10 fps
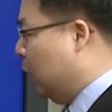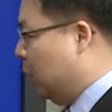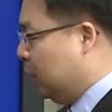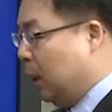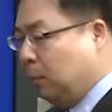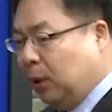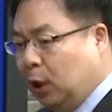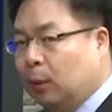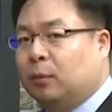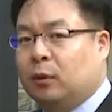they
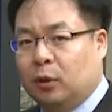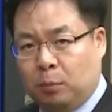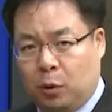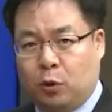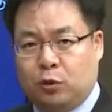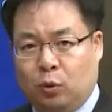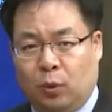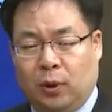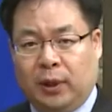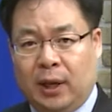believe the person
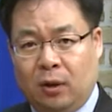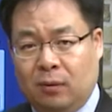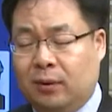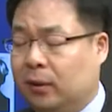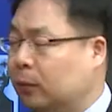will get over.